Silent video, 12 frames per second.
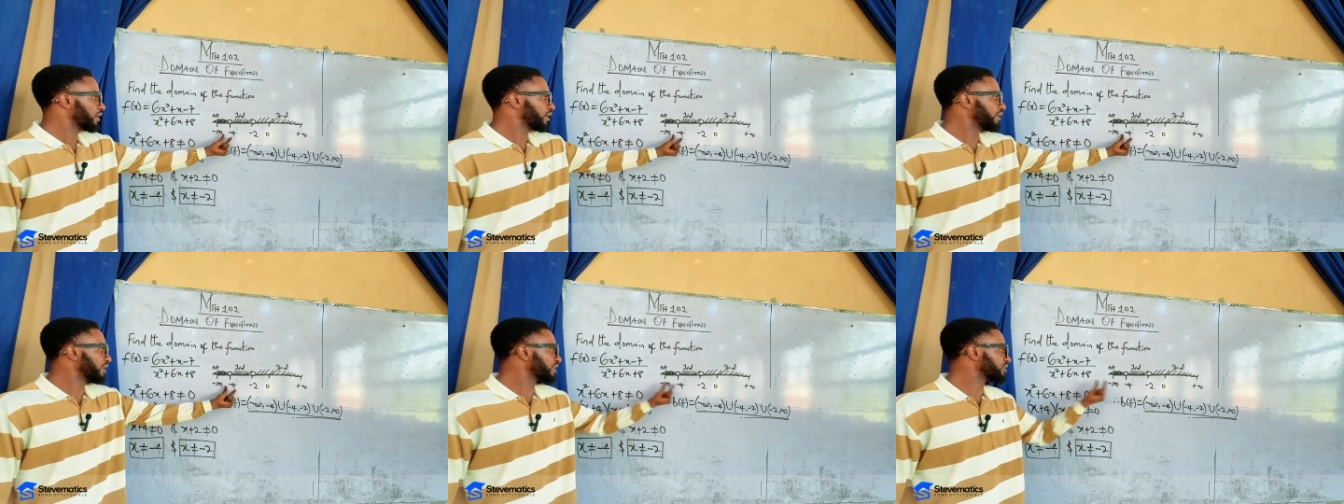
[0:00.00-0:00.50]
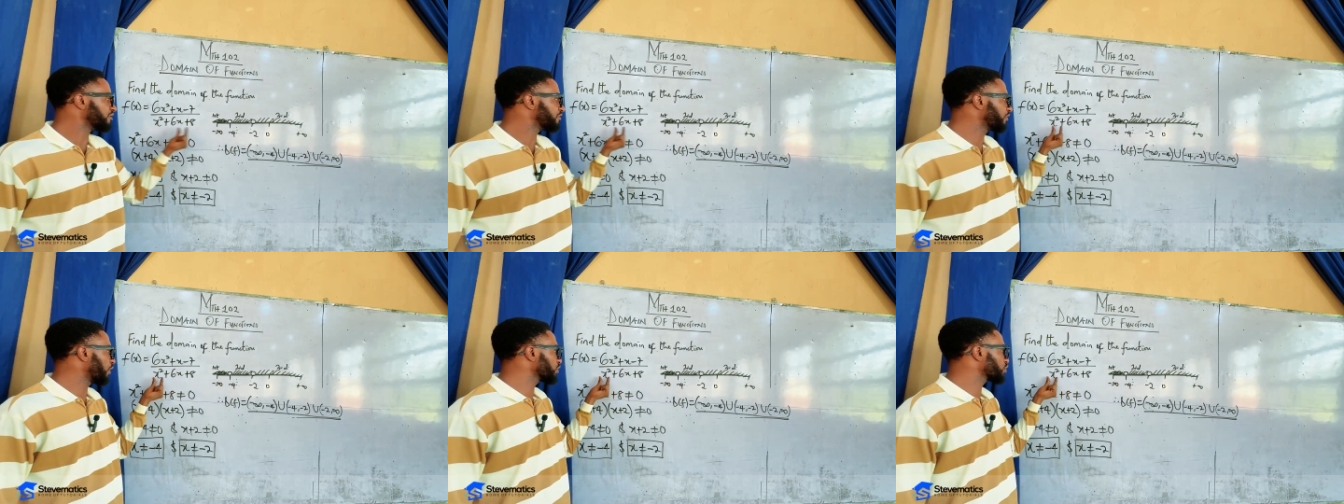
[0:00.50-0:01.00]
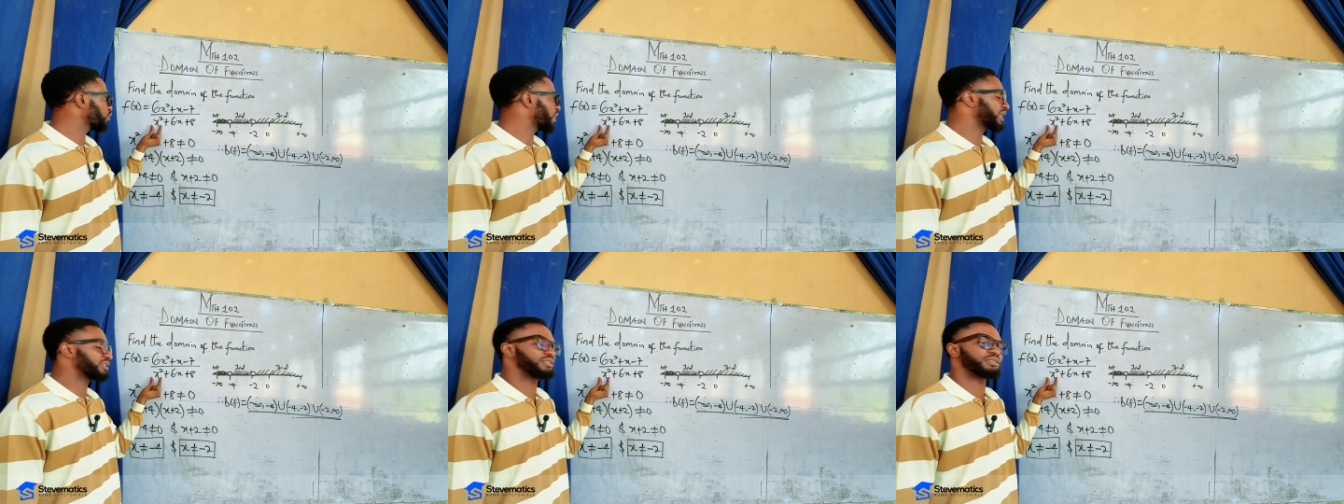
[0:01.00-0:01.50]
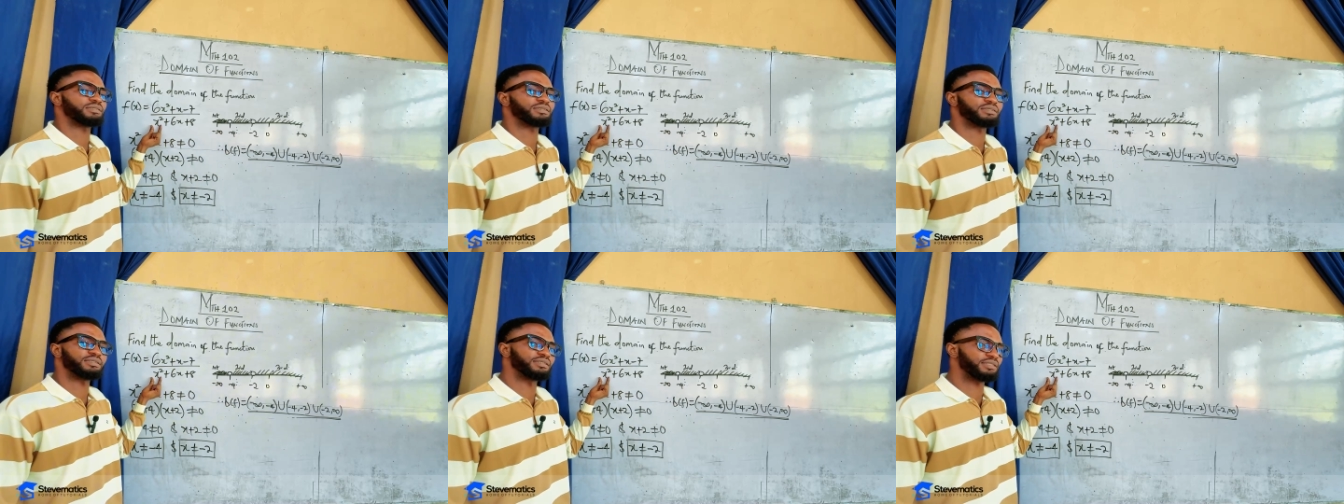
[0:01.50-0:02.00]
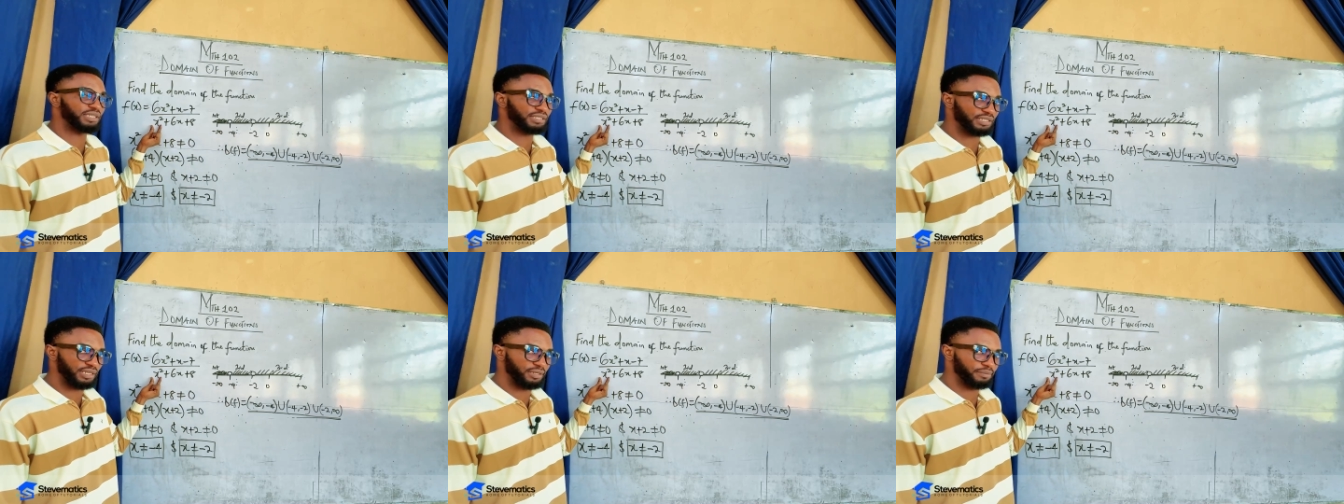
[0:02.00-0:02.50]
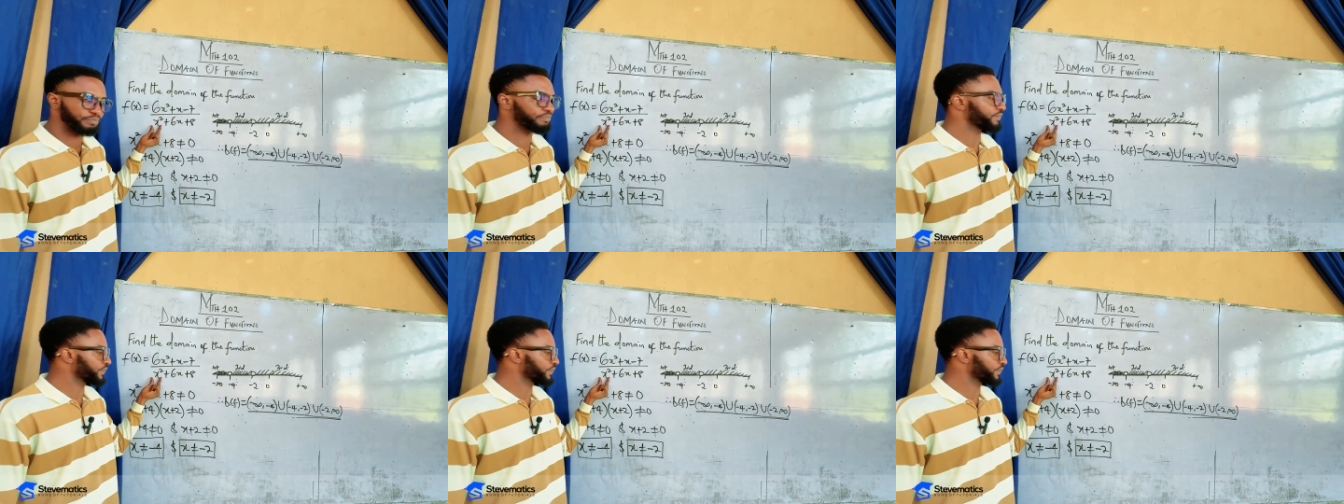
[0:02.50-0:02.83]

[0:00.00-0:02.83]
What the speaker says: -4 squared, 16,